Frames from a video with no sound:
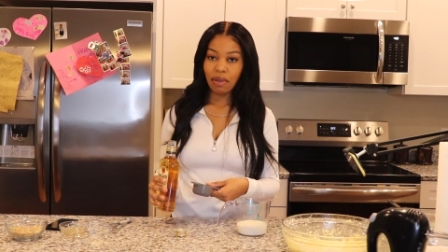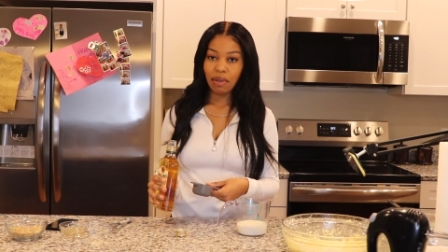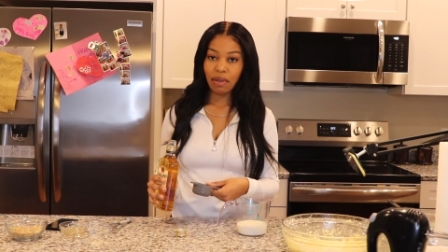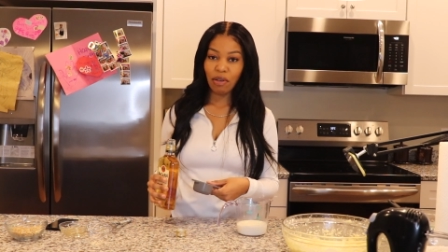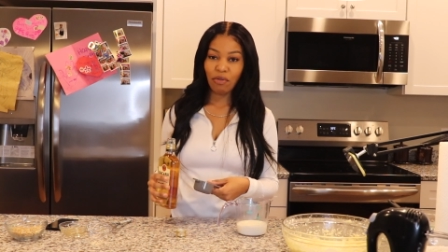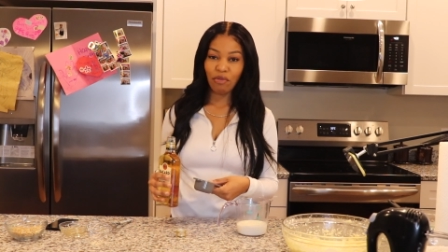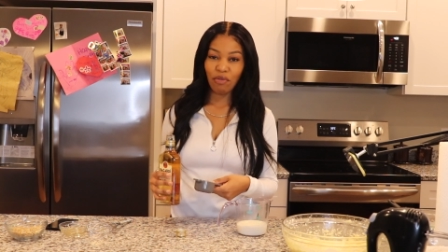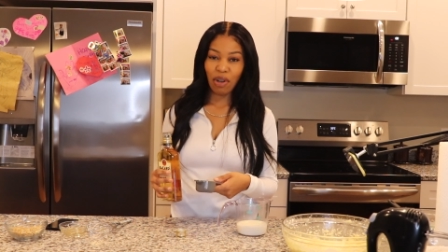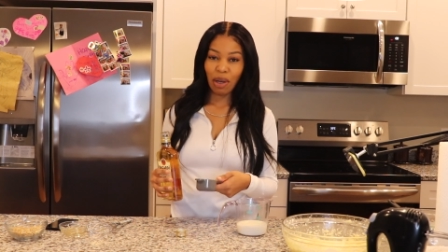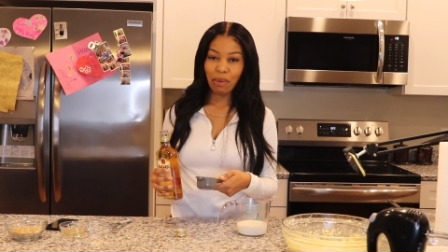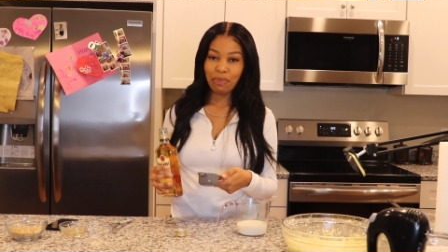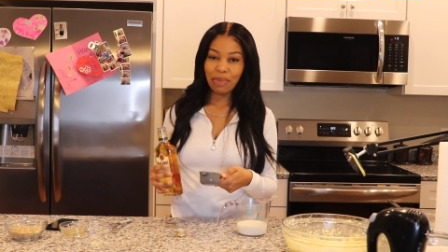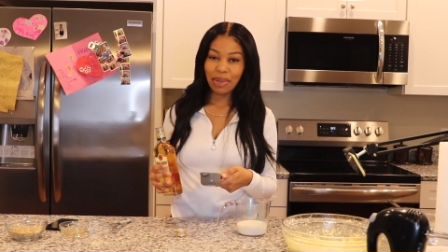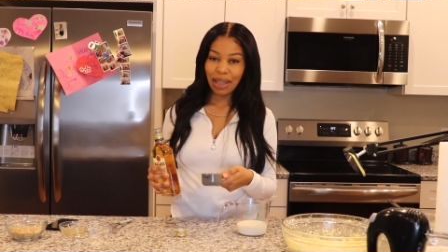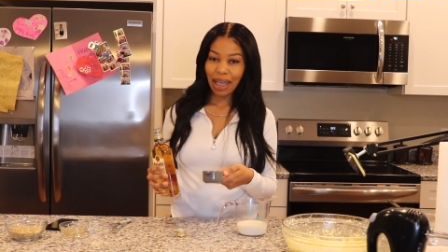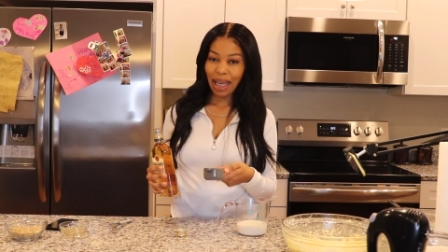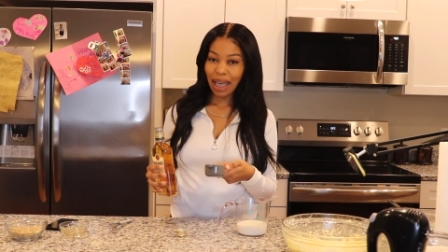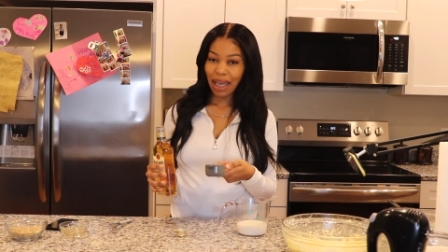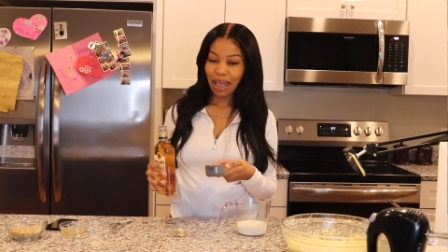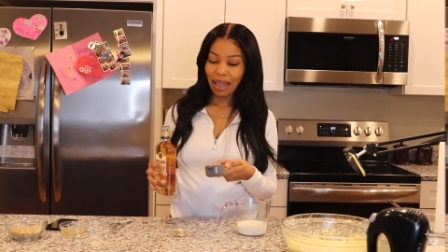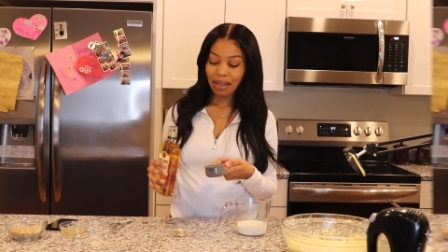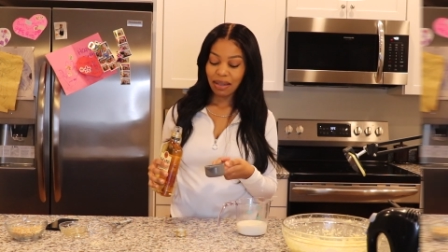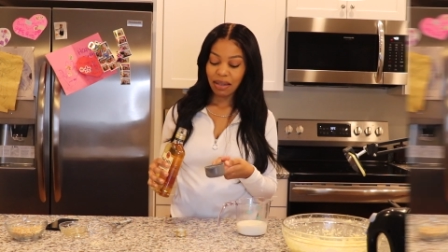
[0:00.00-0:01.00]
rum
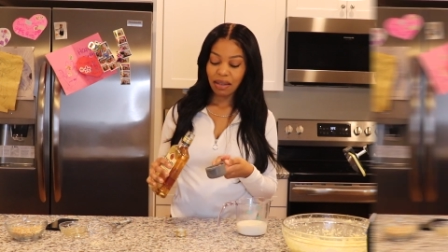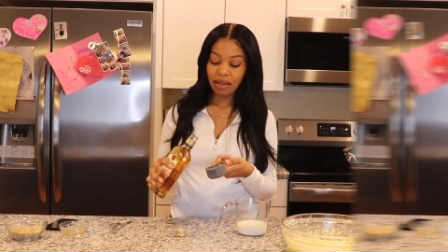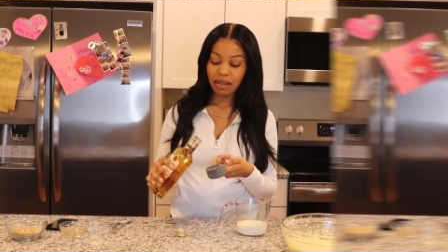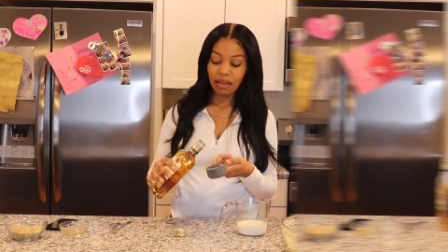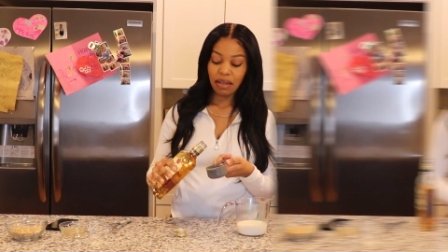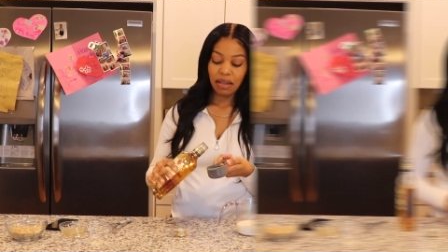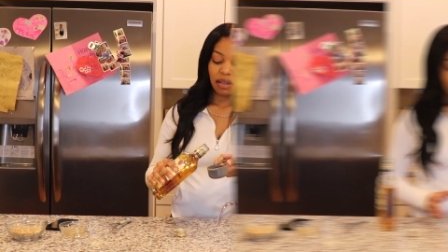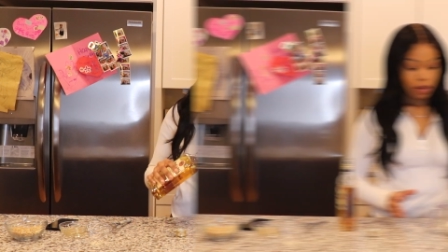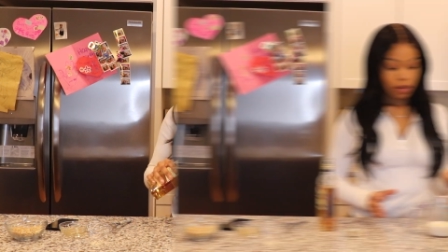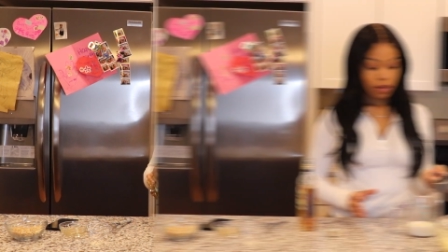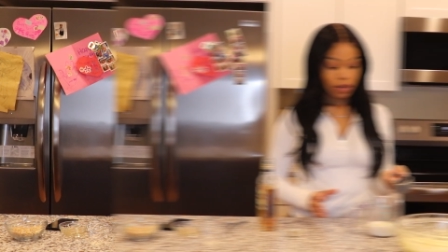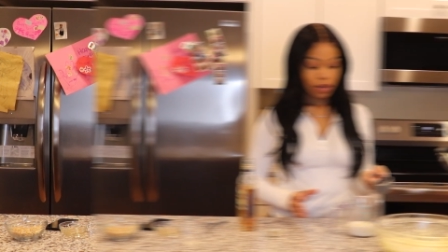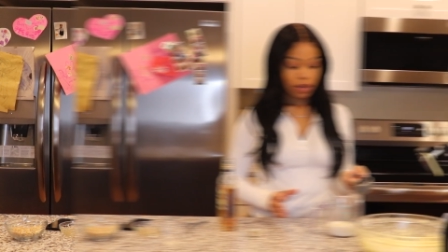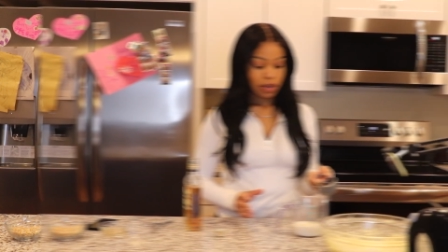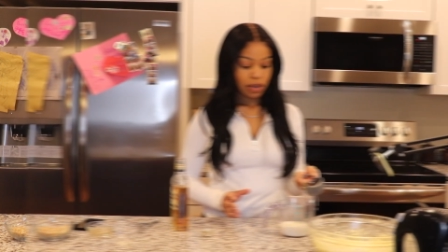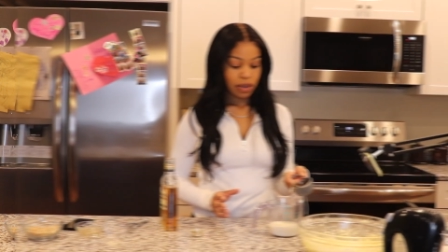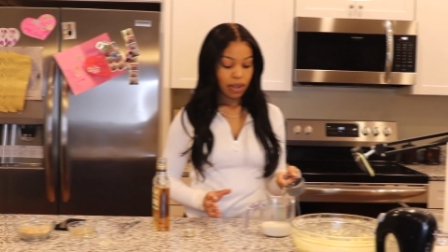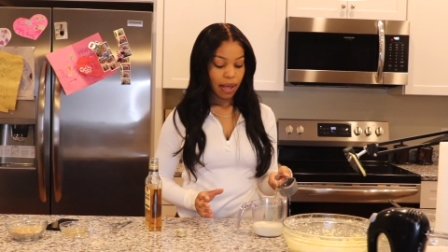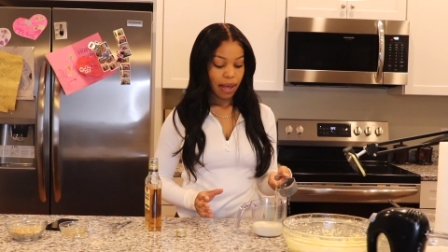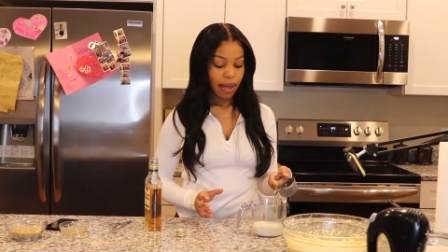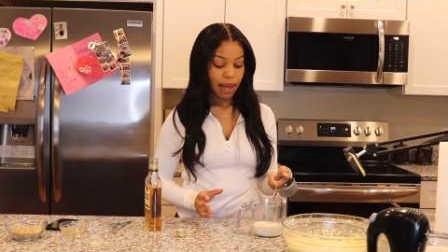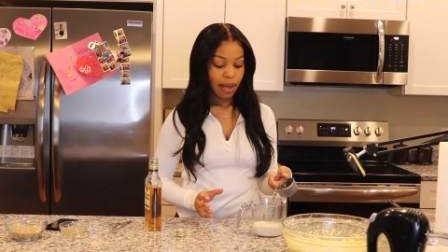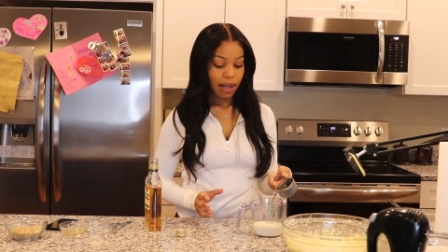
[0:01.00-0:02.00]
taste.
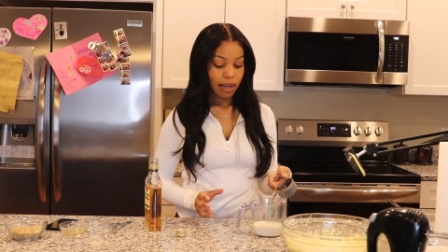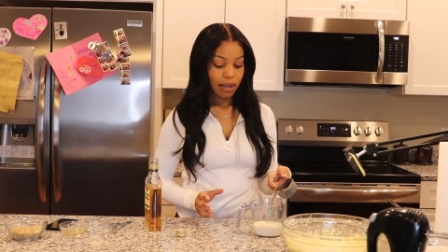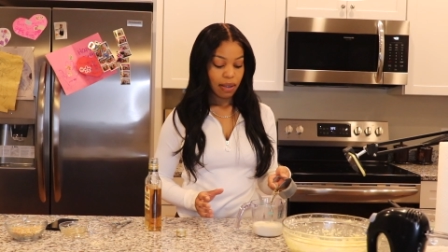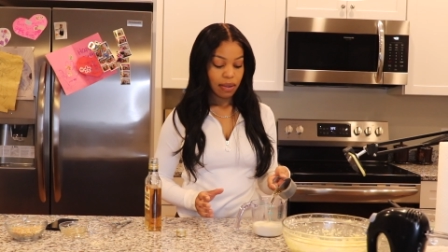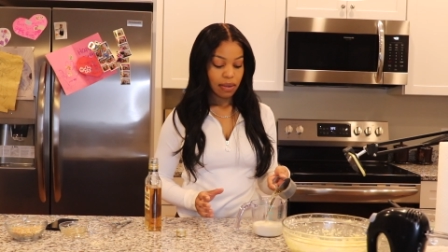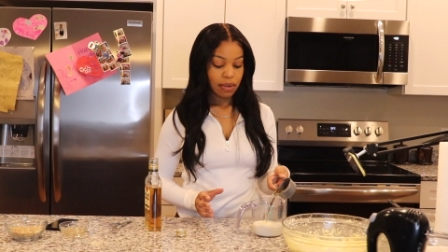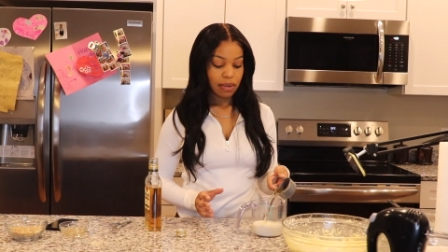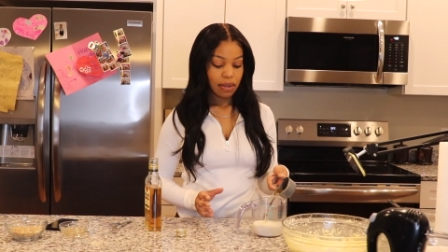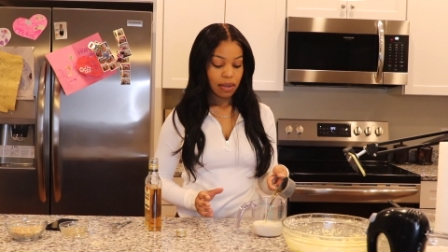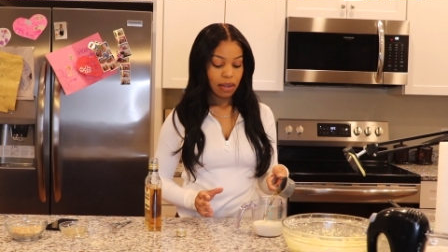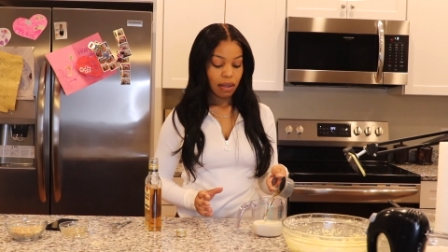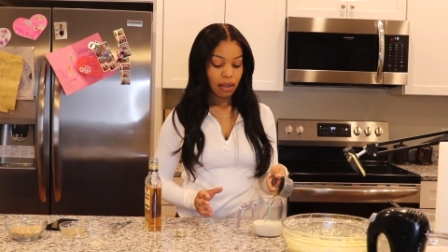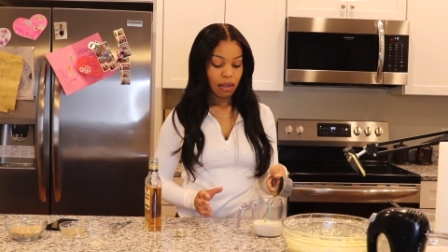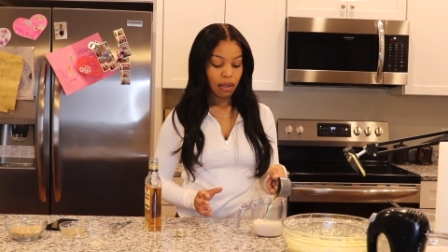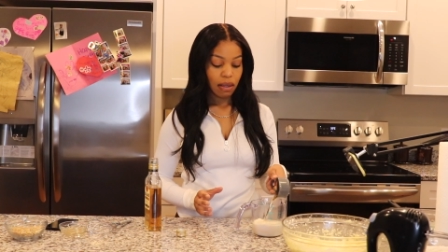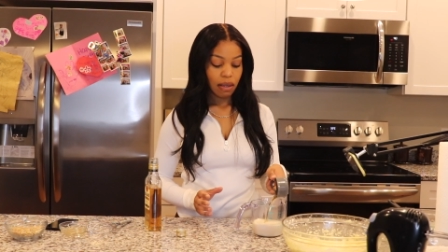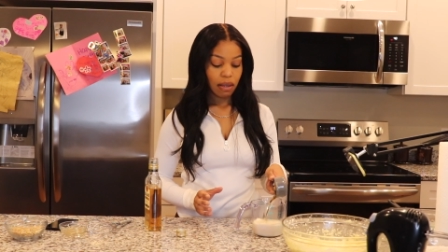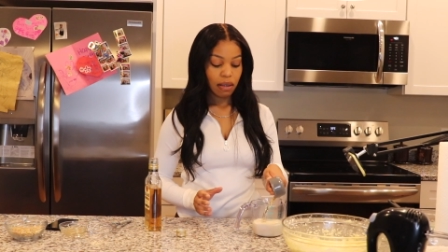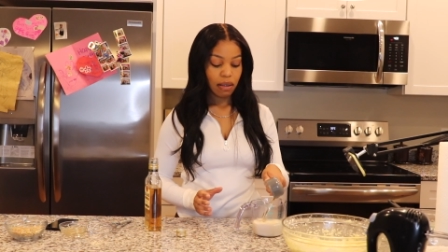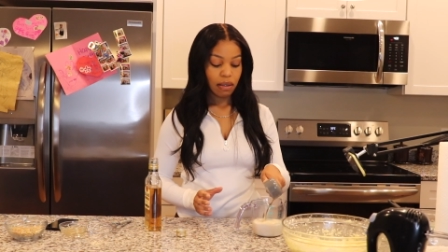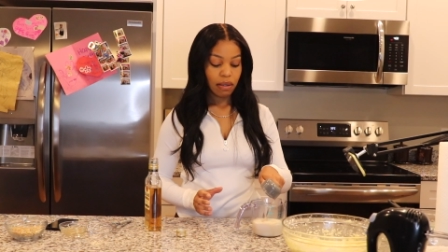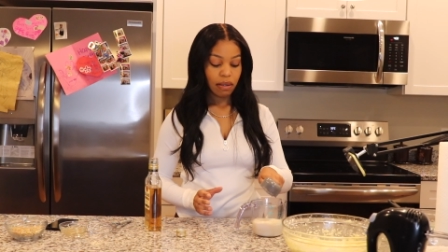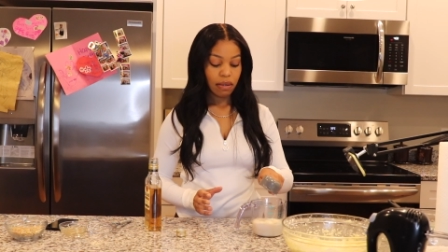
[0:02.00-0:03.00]
Just add it to
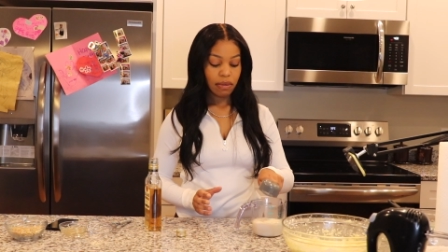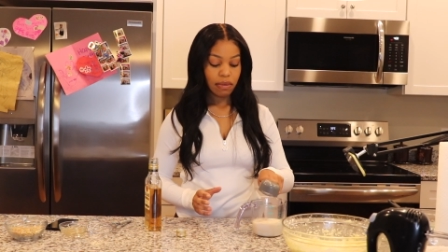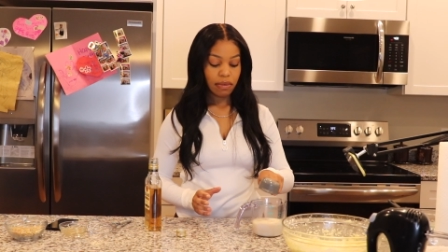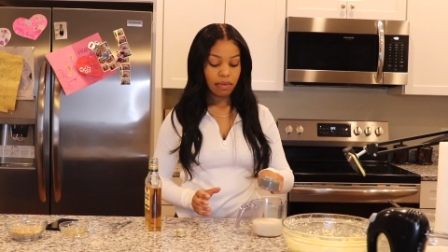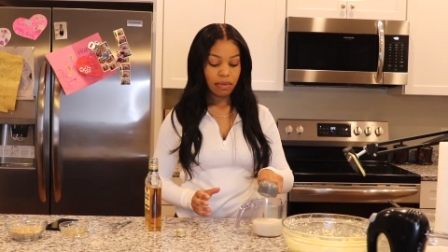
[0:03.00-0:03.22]
there.